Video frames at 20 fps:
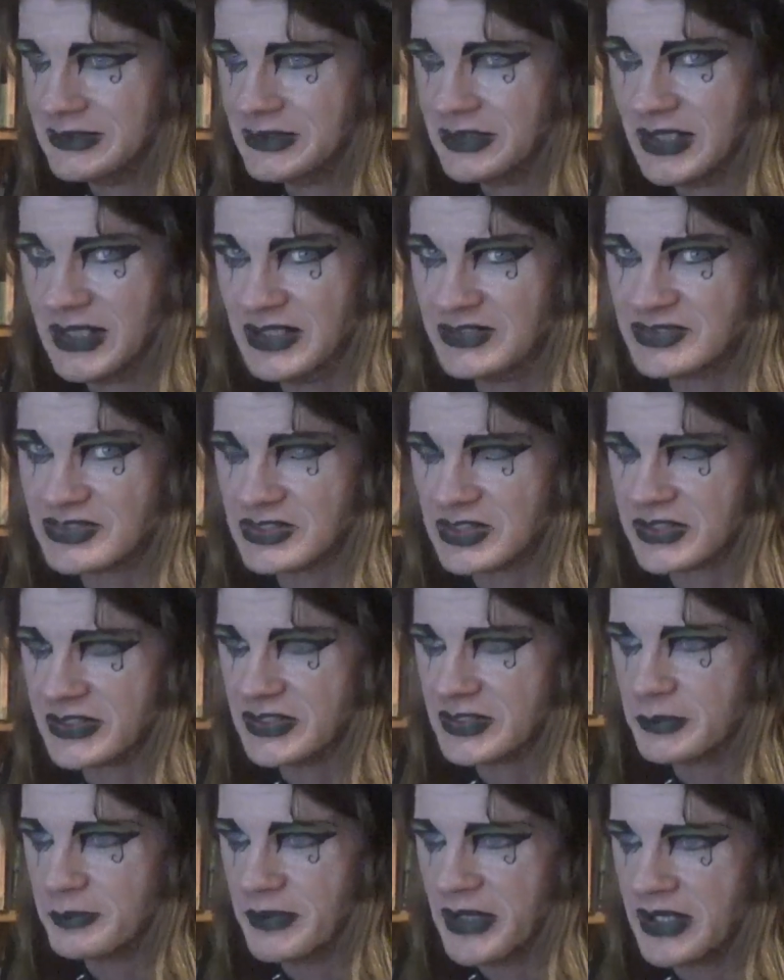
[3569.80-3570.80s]
I was looking
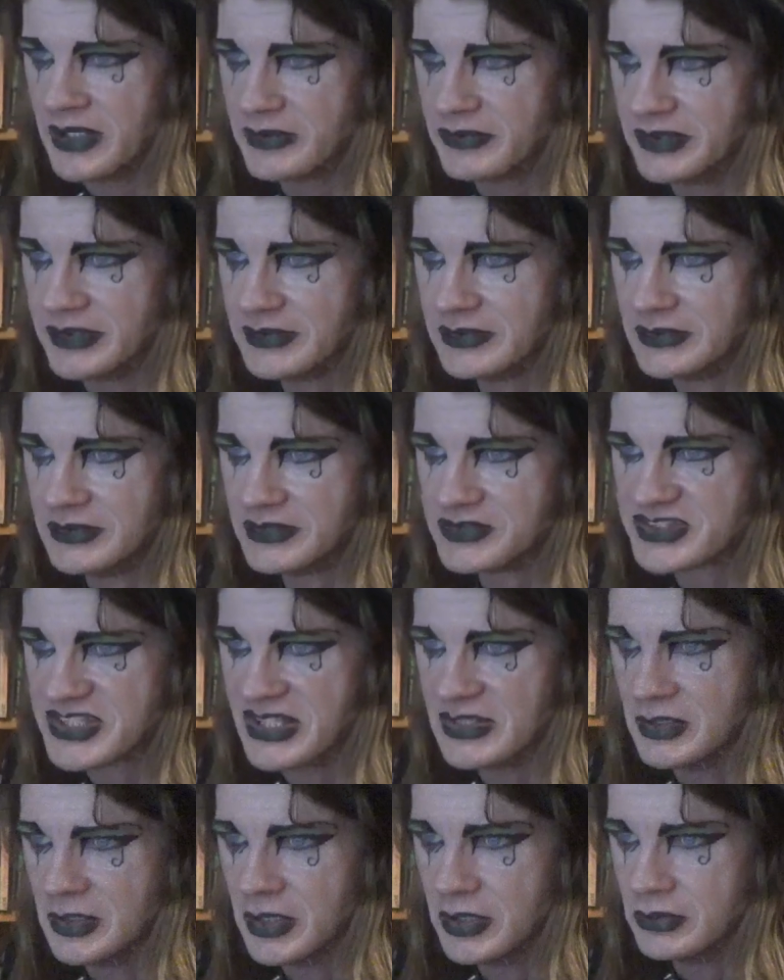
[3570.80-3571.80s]
at the battery. It's
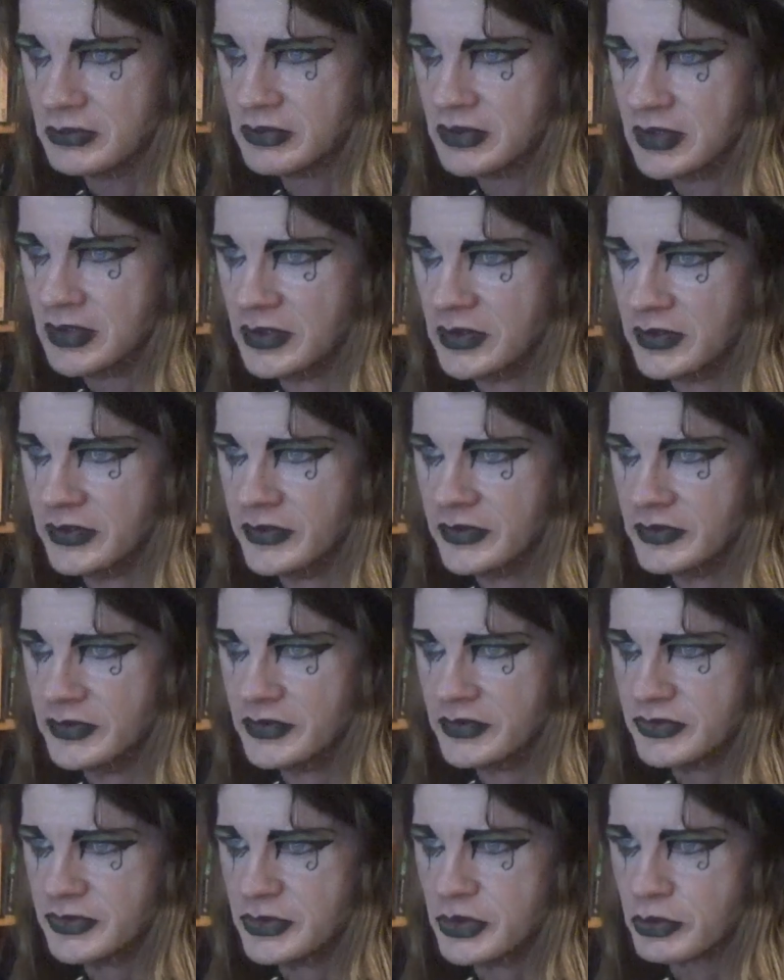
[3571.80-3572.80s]
getting low.
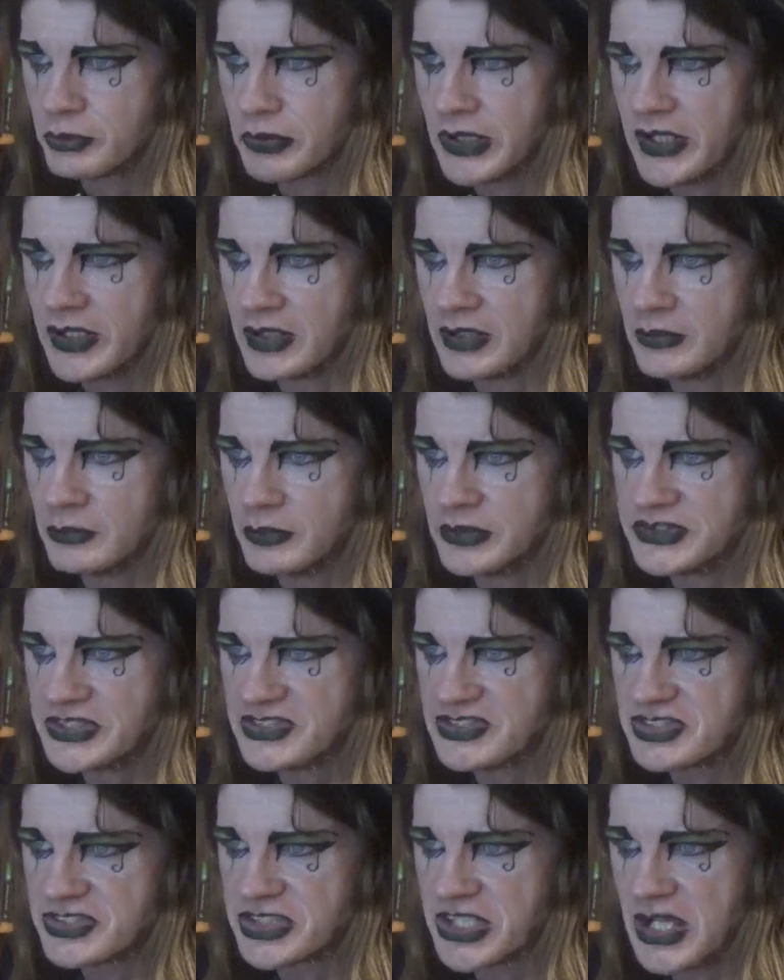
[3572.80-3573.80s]
You're rare, which
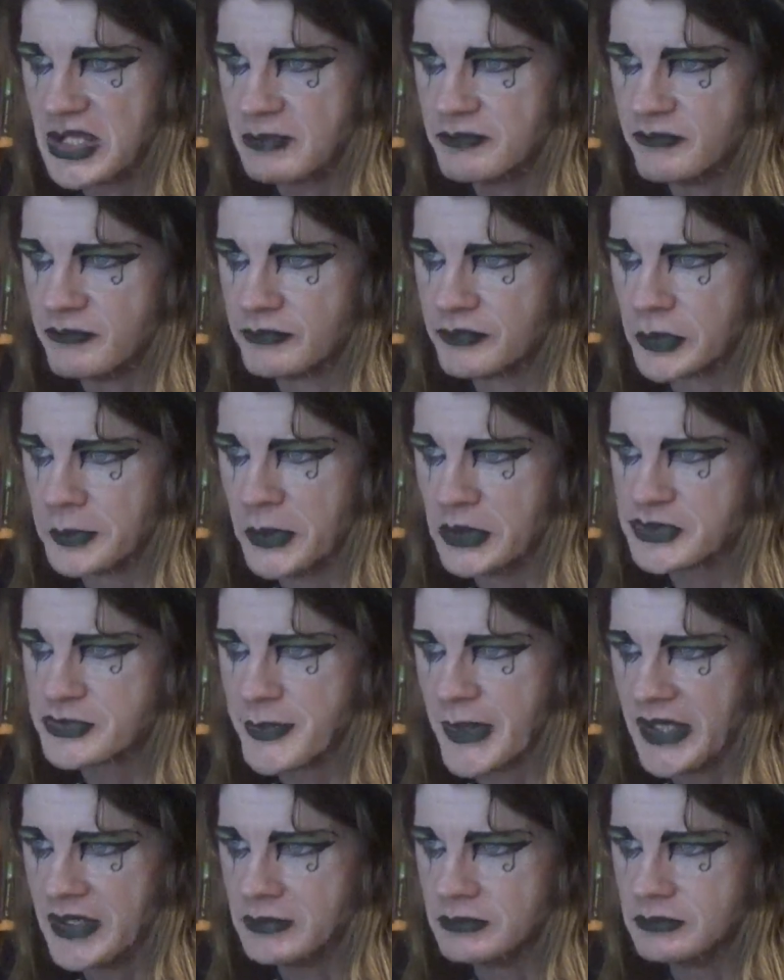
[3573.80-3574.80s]
is a shame for most
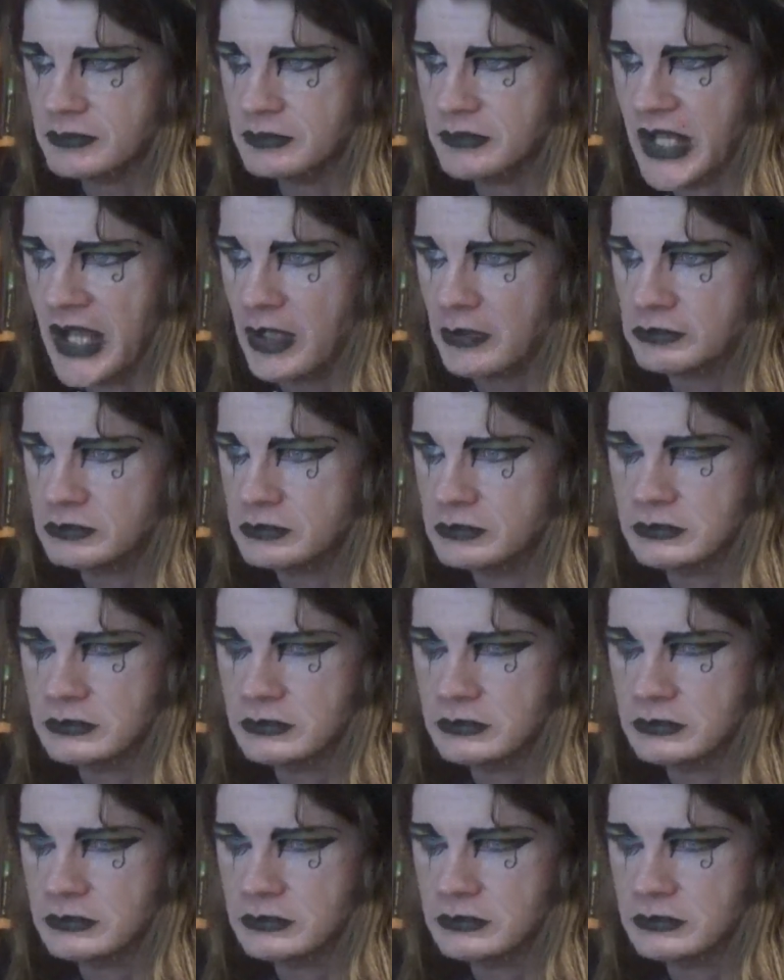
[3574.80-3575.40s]
men. Now,